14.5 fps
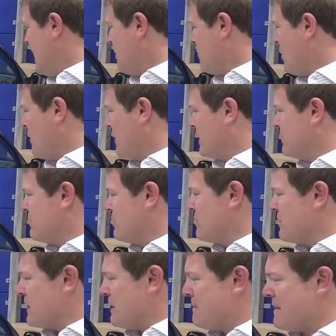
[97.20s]
and what we're gonna do
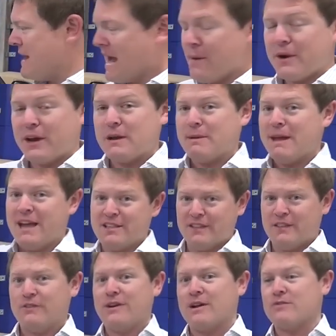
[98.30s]
with it. But now we're gonna be hitting
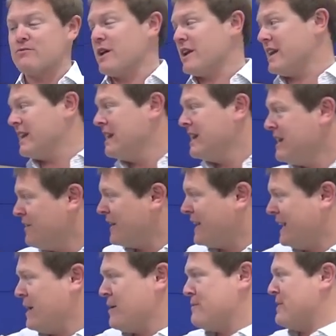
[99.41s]
the ground running. The
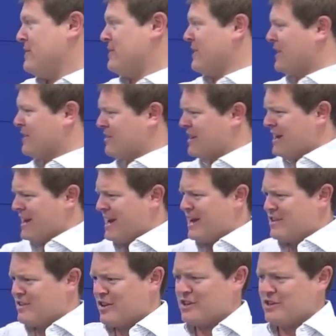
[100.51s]
Clio V6
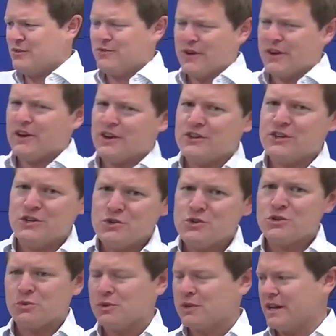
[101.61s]
is such a fun and
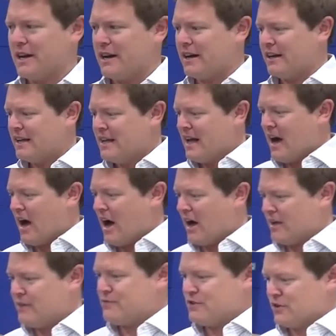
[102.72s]
unusual car.
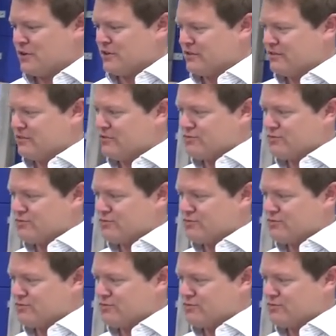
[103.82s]
I've not